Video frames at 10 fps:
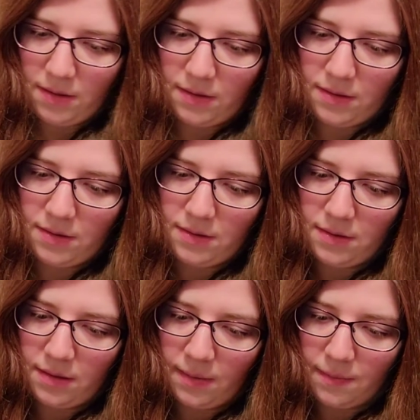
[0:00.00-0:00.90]
Alright,
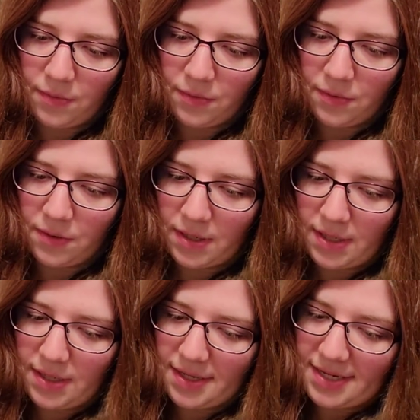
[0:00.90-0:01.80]
number
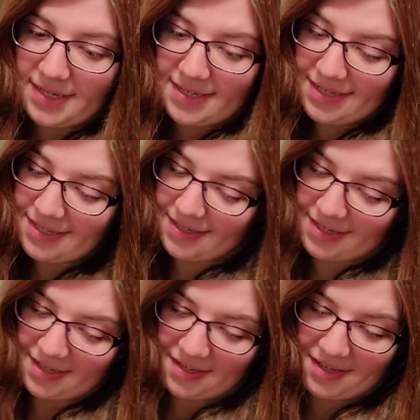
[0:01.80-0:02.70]

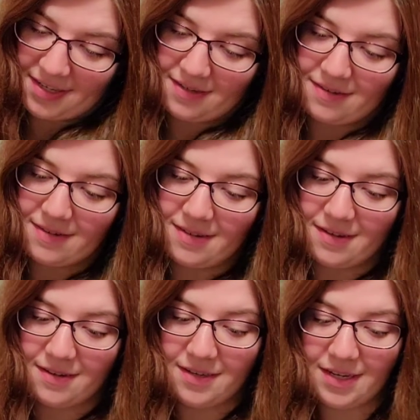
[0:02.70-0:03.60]
18 is
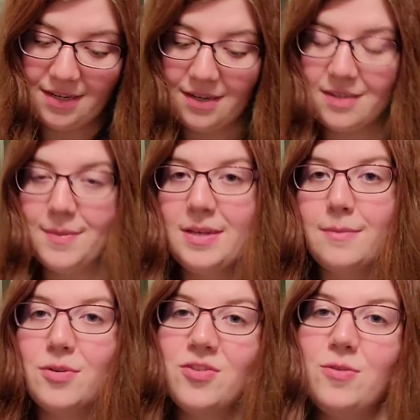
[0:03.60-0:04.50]
Uncanny X-Men
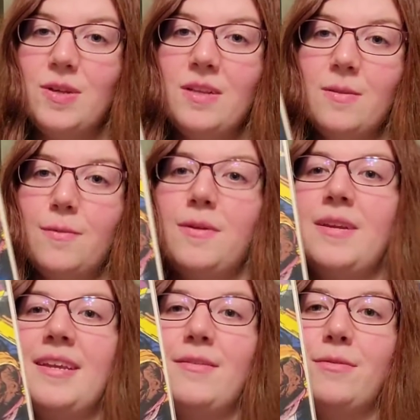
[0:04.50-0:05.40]
number
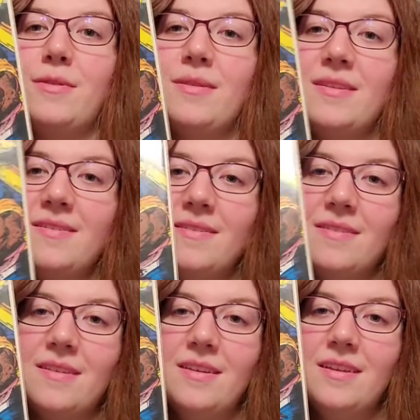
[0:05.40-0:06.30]
283, and
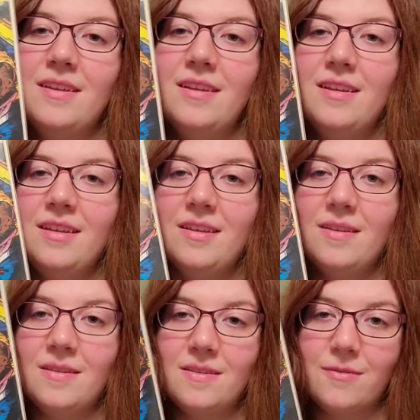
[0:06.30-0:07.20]
this
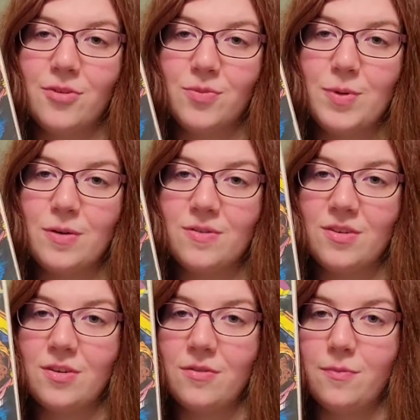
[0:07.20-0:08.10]
is the first appearance
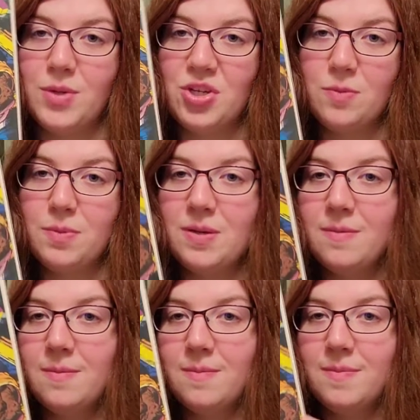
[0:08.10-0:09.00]
of Bishop,
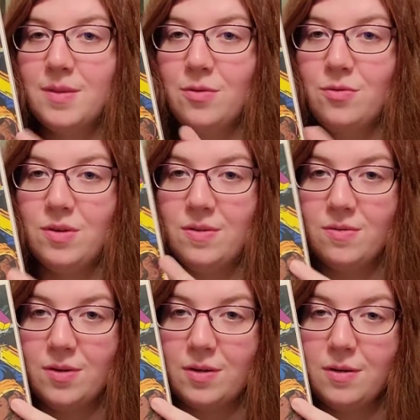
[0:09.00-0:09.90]
who
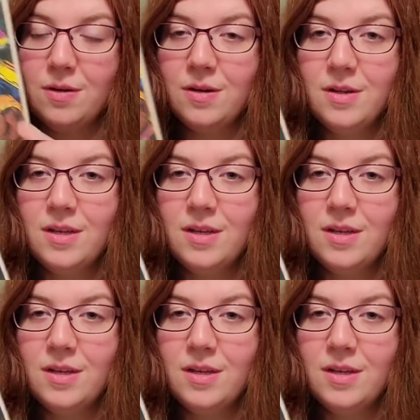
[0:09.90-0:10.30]
is right here.